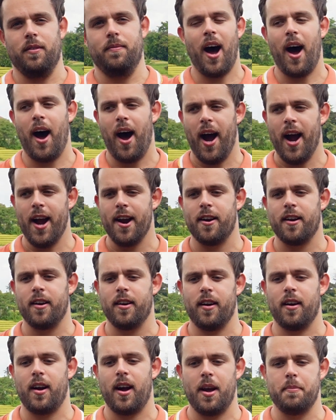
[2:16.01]
The
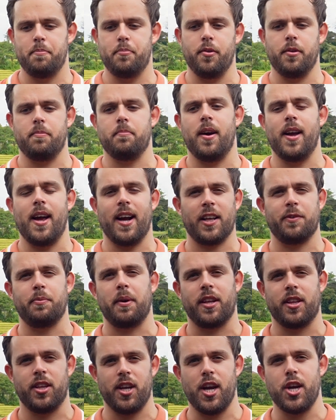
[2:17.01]
higher I put my
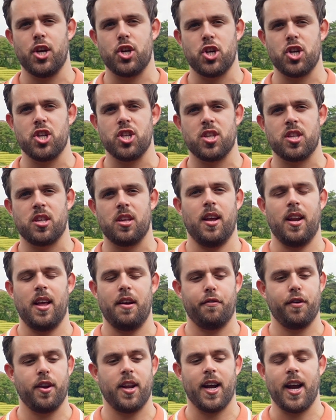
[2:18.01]
expectations in
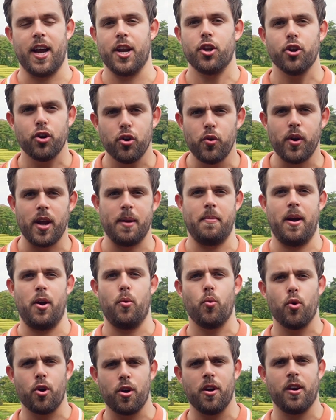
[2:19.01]
everything I do, in my
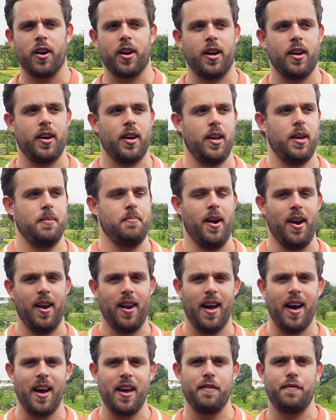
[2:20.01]
work, in my
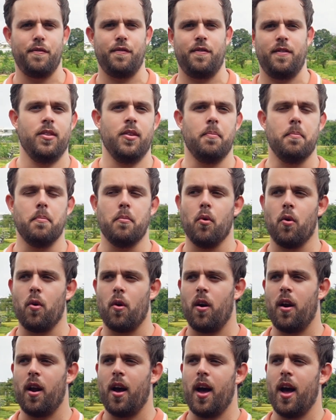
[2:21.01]
life, the
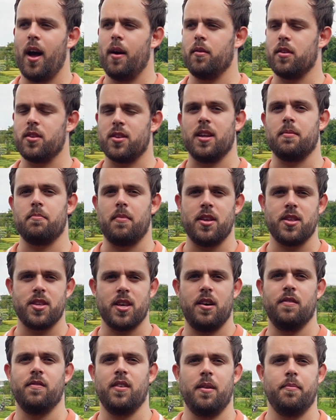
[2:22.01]
more I will set
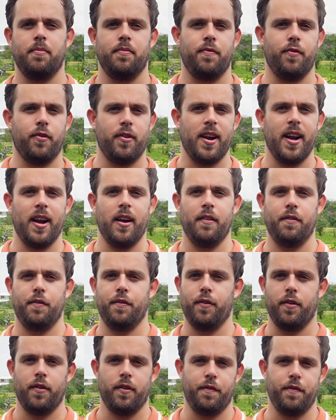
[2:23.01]
myself up
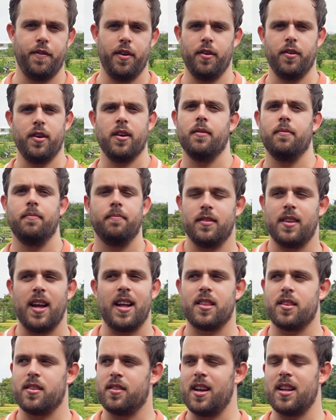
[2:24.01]
for failure.
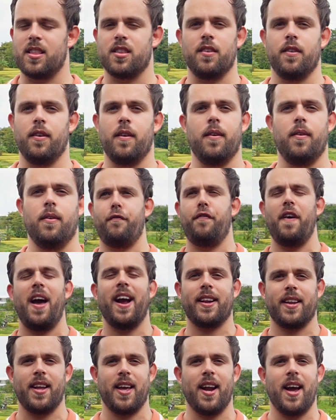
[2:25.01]
That's a
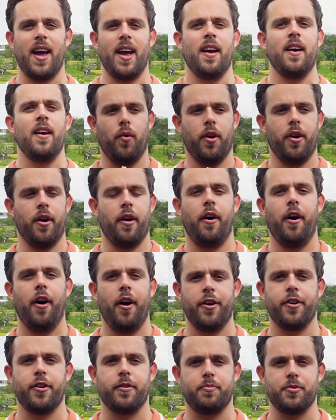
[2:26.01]
fact that I
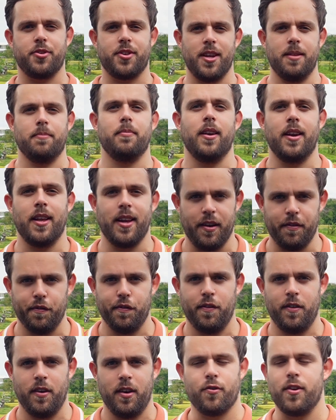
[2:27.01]
100%
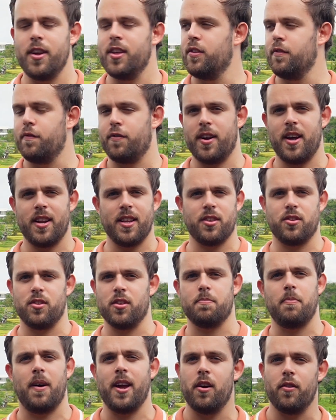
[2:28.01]
believe, and the reason for that is
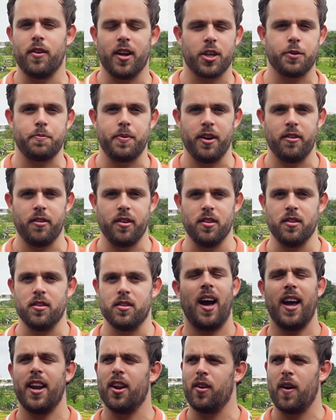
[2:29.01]
just my own experience.
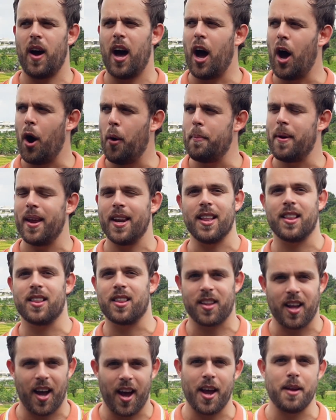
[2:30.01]
I don't know how many
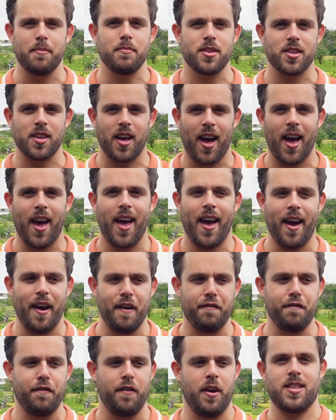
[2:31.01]
times I
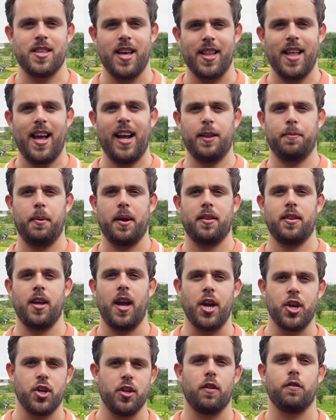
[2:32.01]
have set
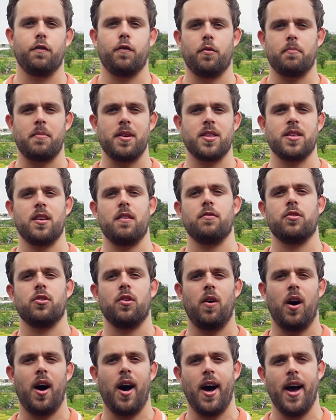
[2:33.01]
expectations for myself
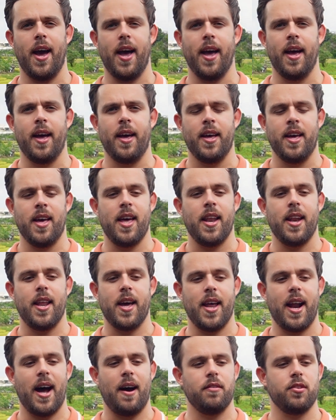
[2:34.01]
so high
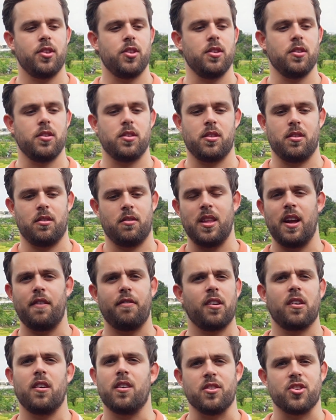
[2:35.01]
that I was just
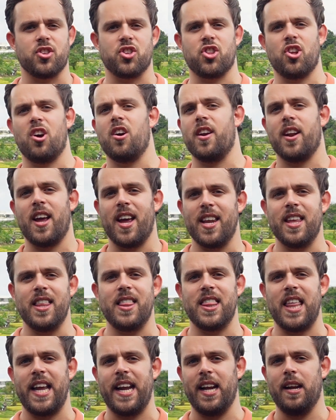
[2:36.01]
never gonna start
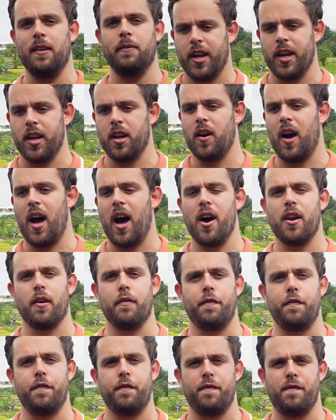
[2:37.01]
anything. You know, out
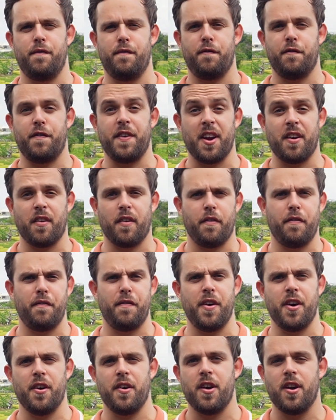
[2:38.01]
of fear of
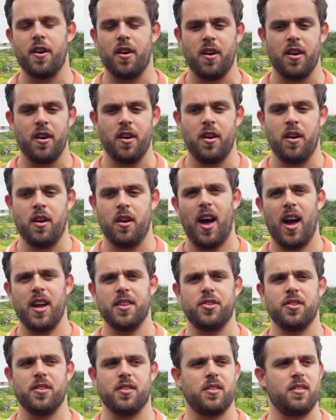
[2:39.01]
failure, I
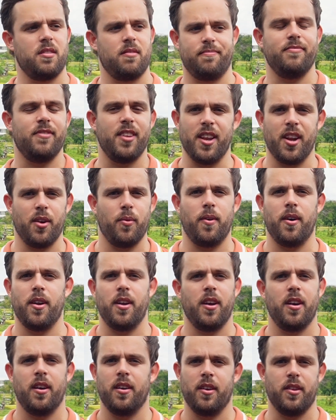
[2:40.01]
just didn't
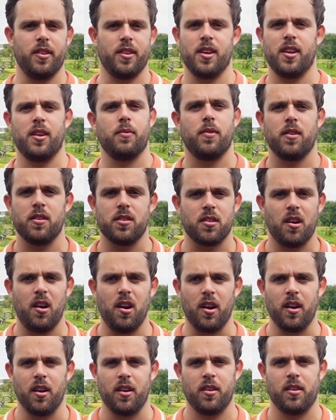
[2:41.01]
wanna
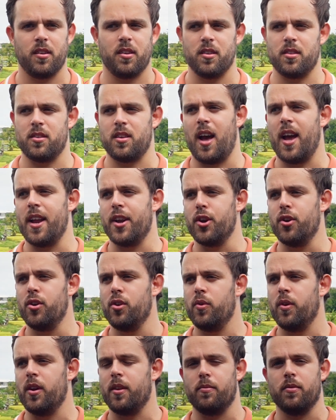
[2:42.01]
start, because I
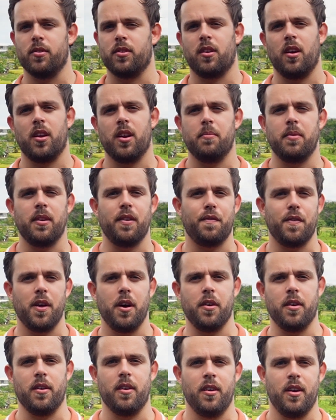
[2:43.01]
knew it was gonna be a
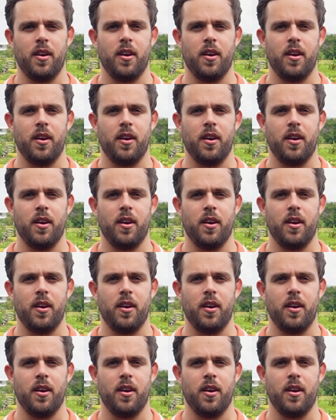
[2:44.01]
failure.